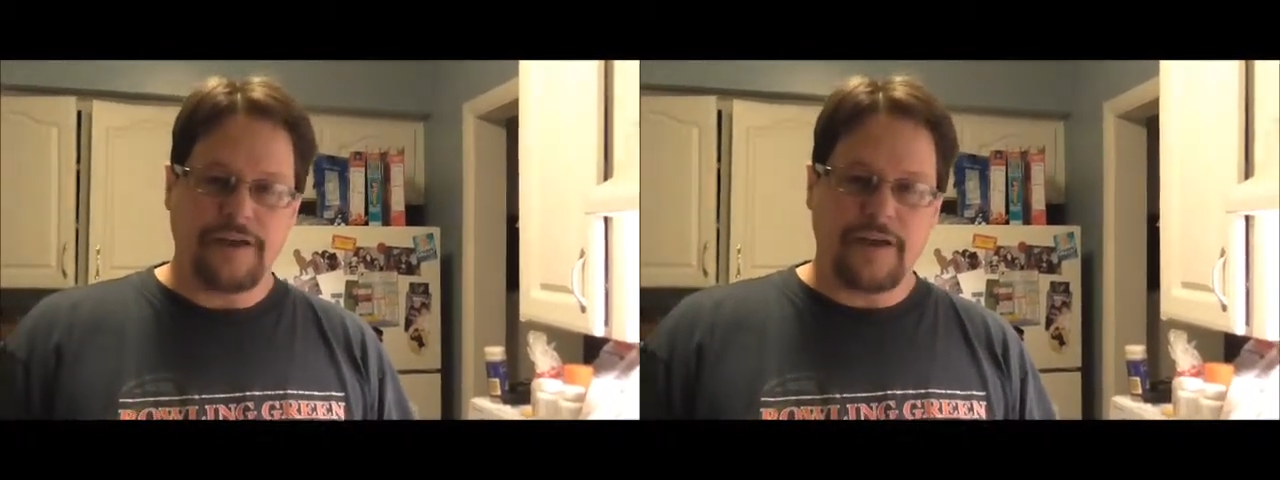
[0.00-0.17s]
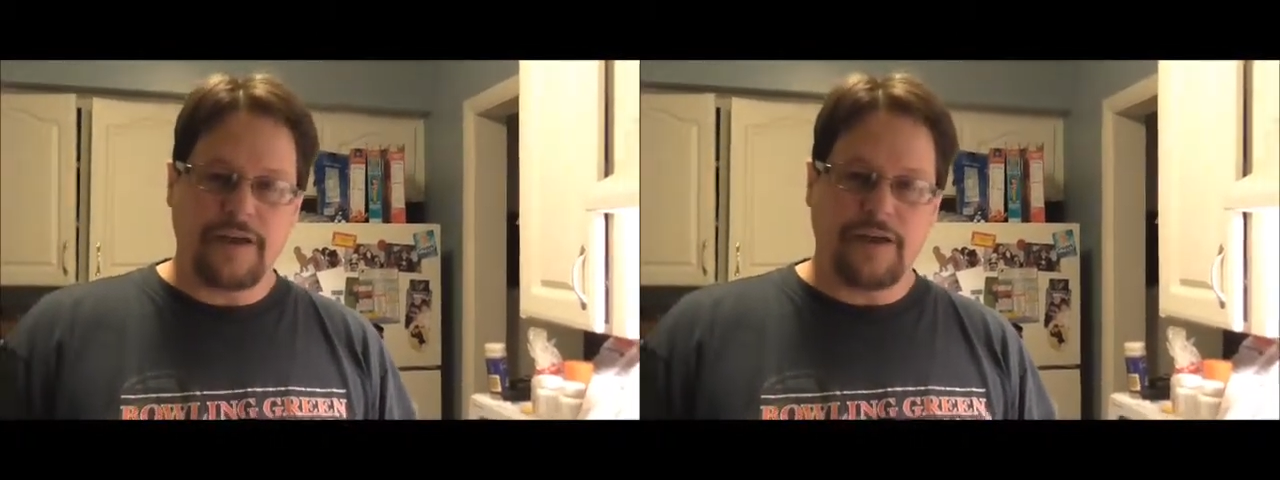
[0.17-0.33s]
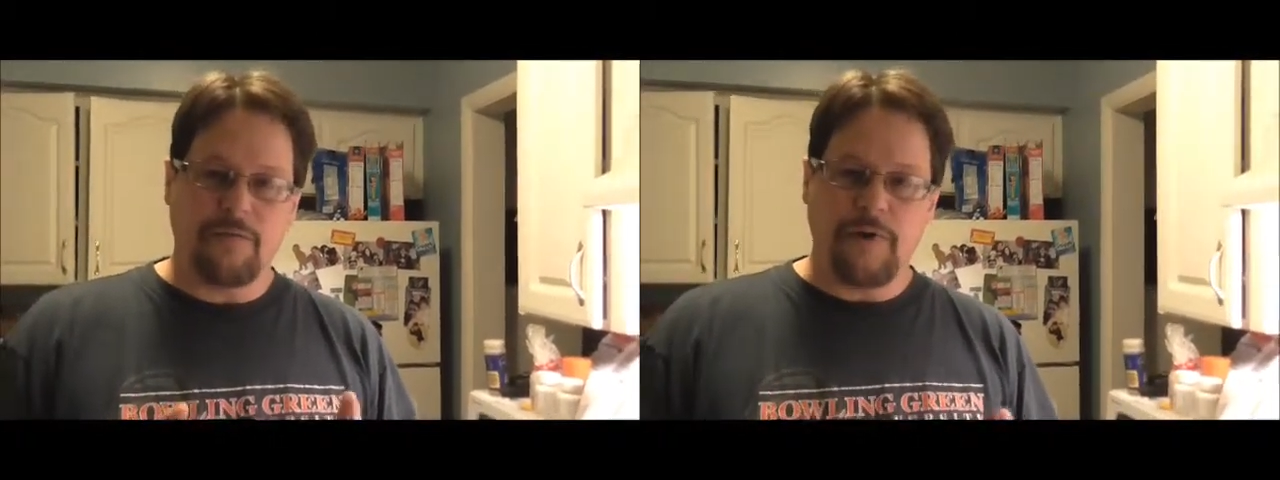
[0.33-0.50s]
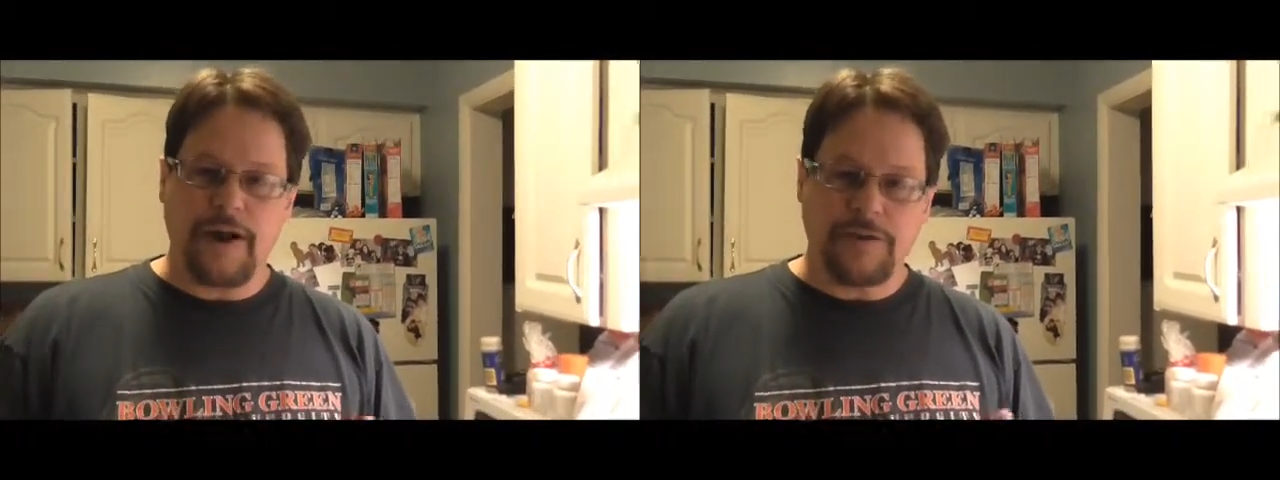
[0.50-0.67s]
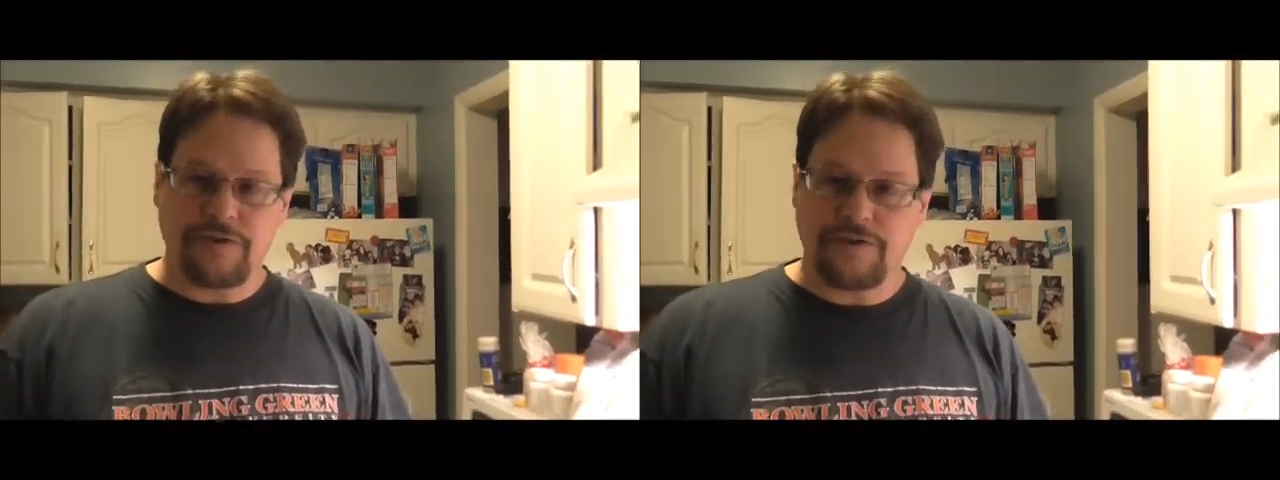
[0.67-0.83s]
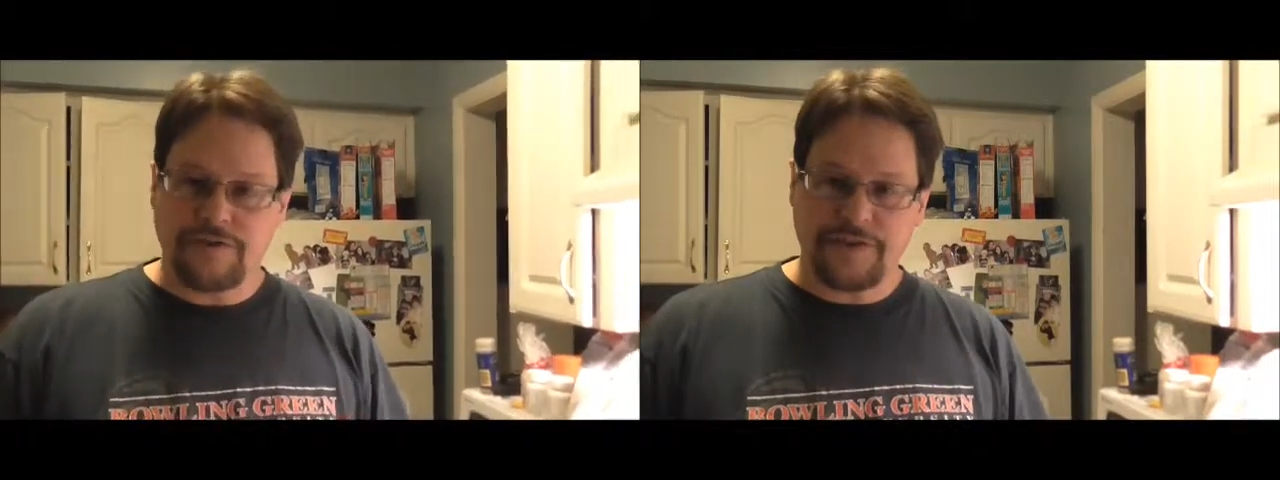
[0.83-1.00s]
take a
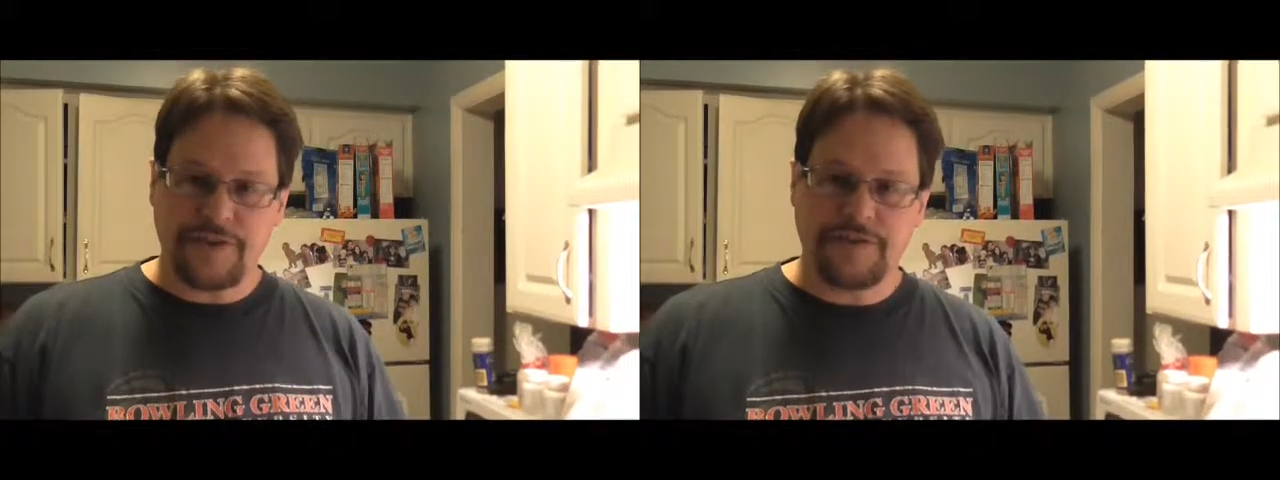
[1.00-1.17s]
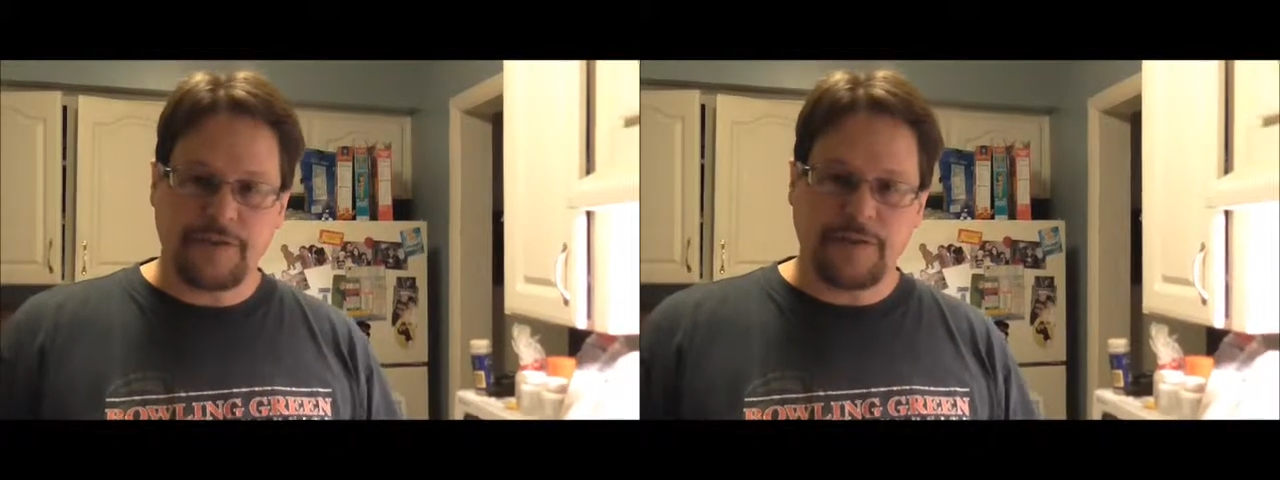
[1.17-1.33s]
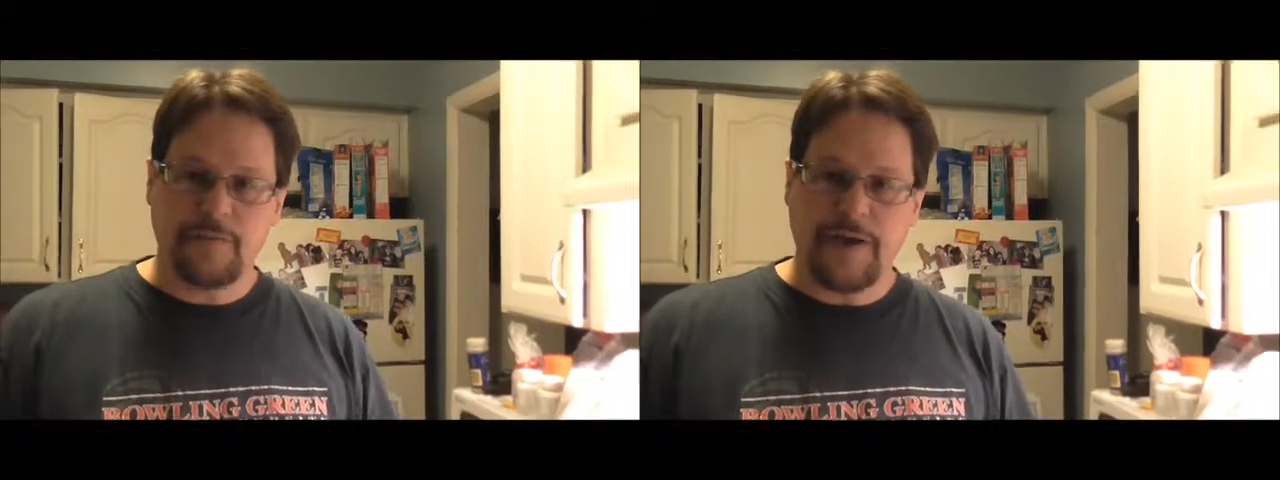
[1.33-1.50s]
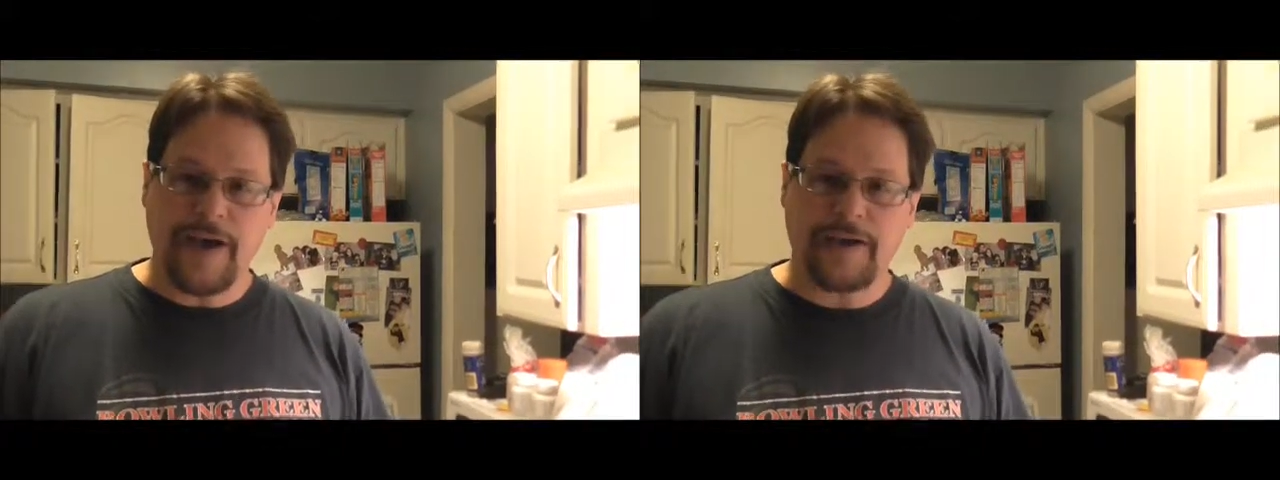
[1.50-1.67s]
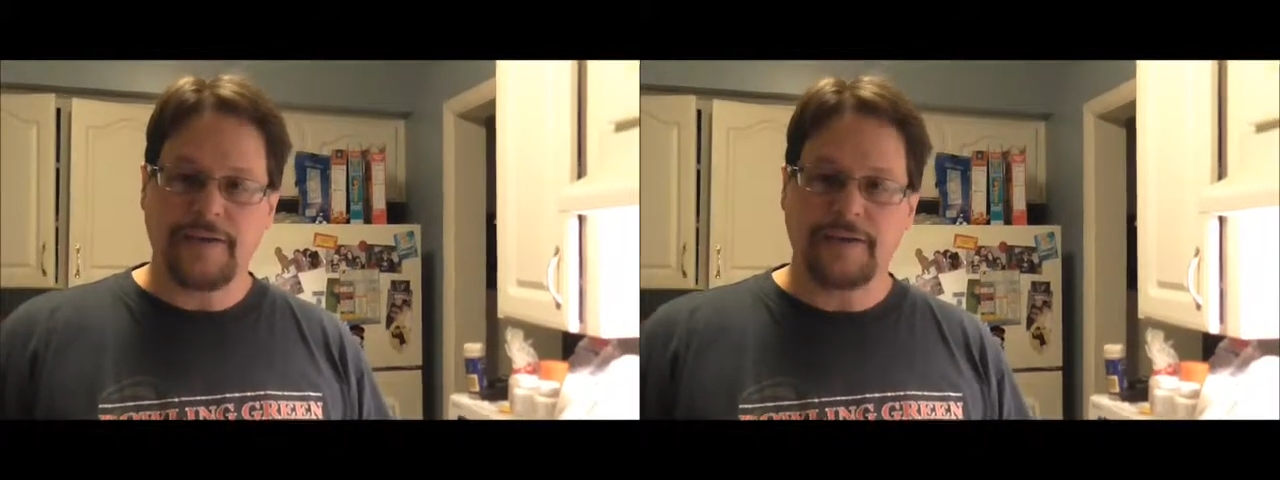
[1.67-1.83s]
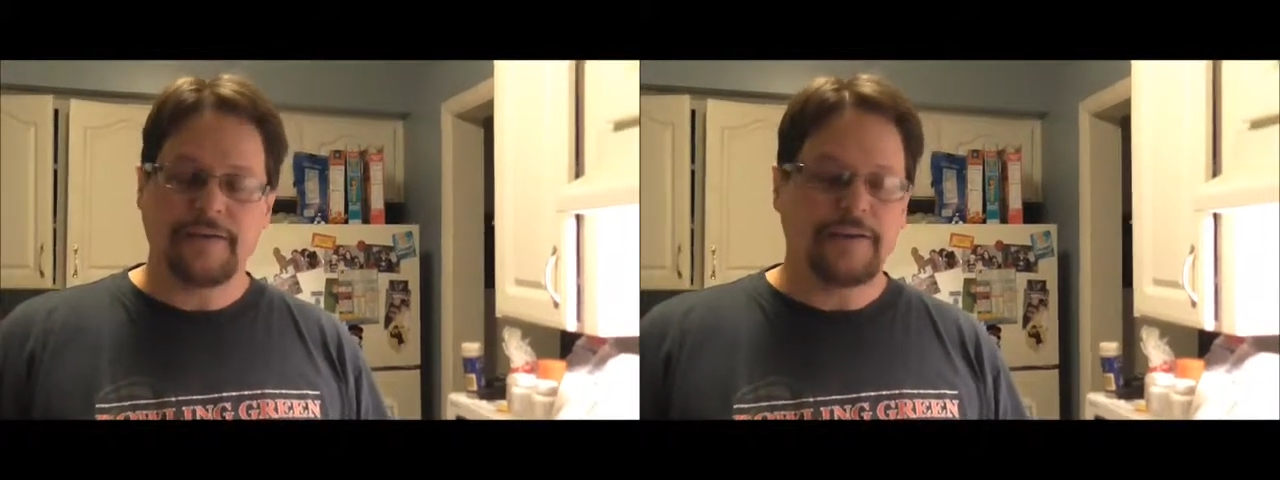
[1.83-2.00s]
ranch seasoning
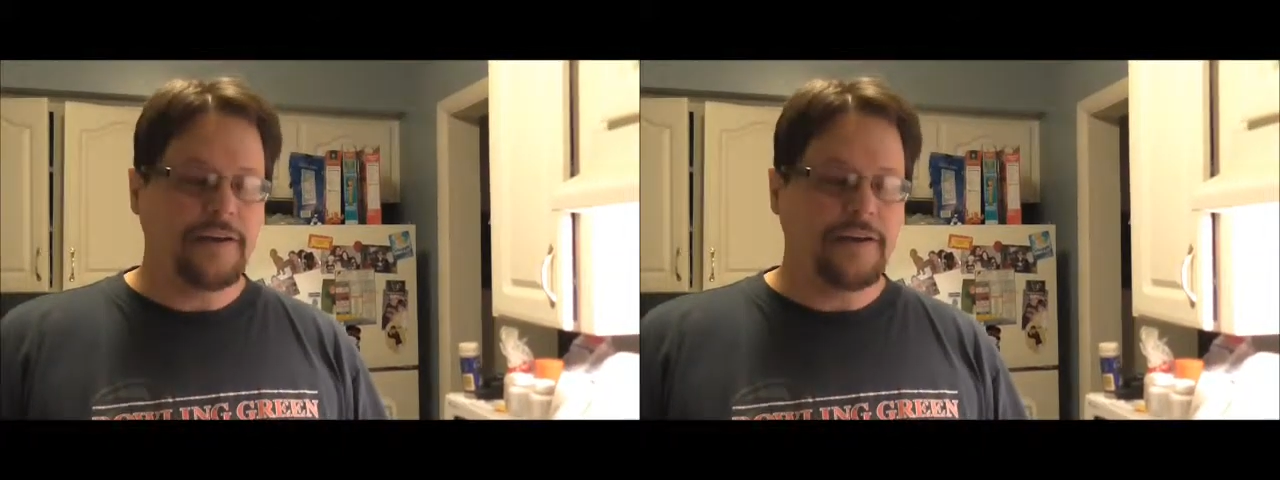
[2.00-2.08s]
packet